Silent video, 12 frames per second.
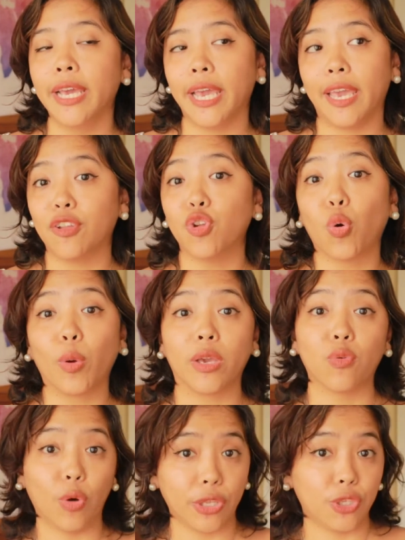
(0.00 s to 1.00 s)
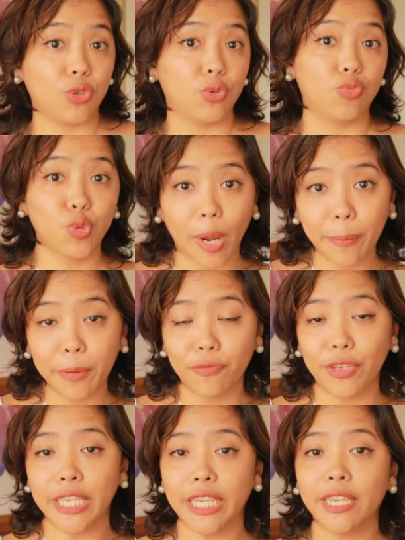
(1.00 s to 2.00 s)
and knowing what to drop if
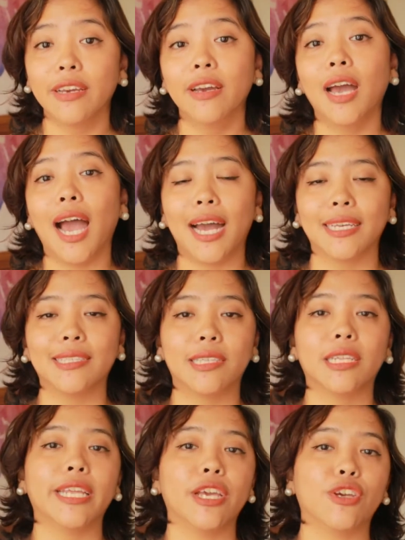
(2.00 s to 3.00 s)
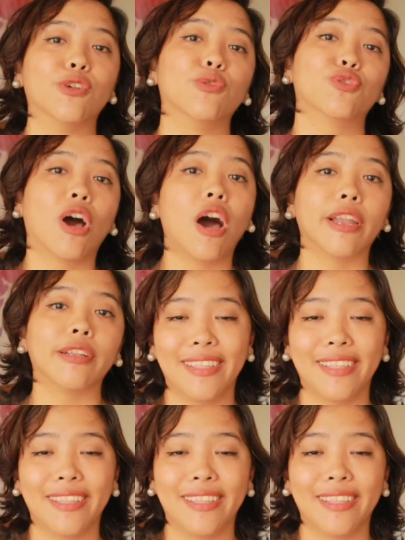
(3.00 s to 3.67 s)
needed as the day goes on.